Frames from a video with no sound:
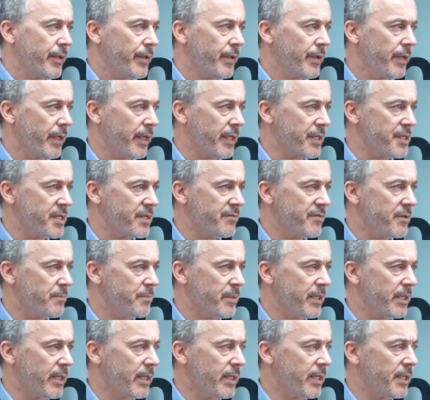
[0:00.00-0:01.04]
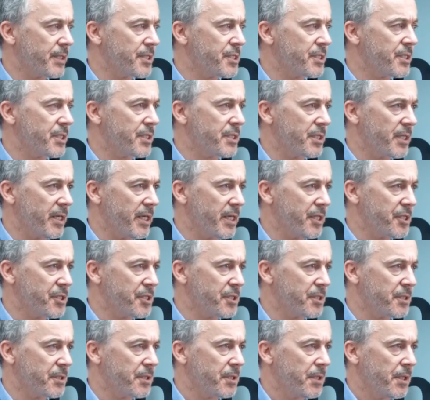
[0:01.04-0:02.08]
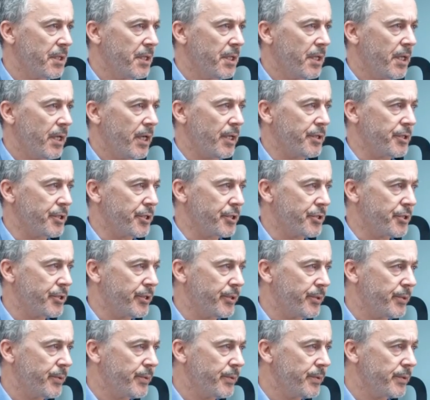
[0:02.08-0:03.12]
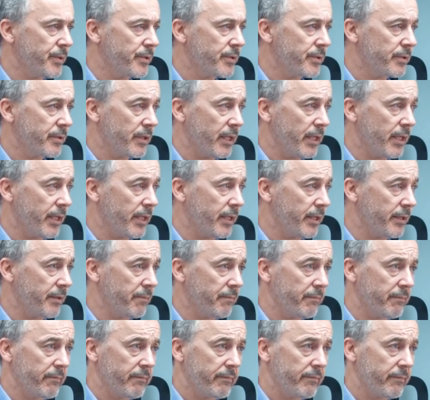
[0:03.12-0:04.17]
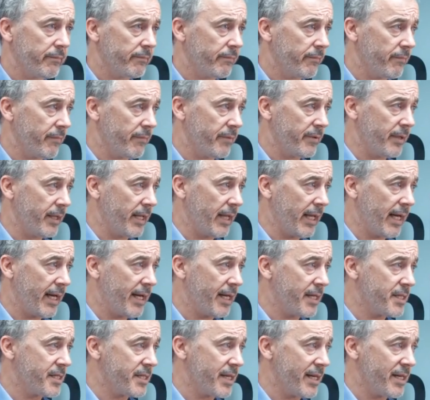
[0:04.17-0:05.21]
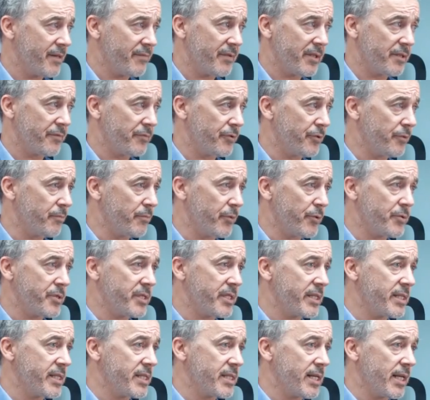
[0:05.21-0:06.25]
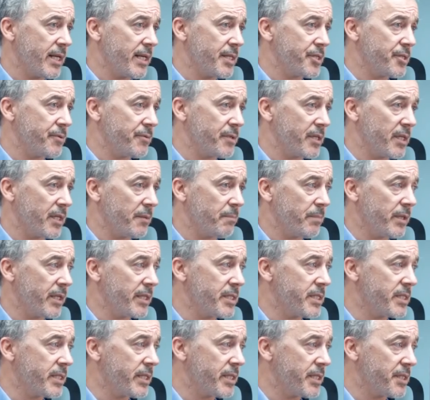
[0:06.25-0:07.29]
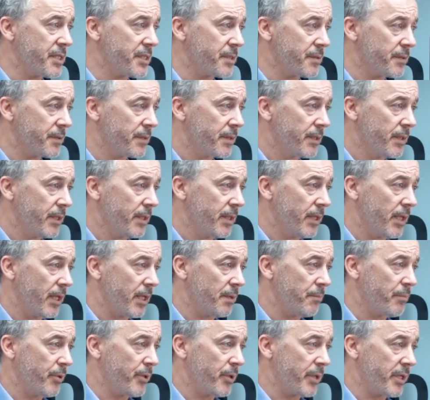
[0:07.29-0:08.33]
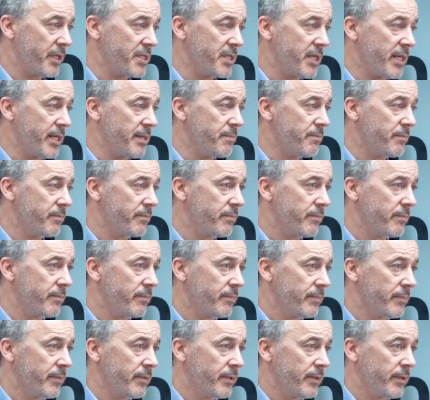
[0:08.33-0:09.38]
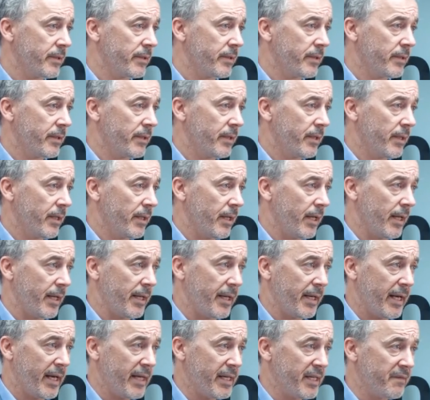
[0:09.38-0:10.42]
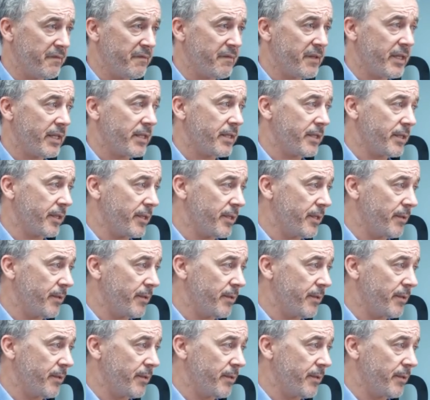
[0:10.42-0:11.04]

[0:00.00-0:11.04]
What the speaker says: who has ever been in that situation, and you're told, and the lads, I've interviewed most of these lads who were in that police station and part of the team, and I have yet to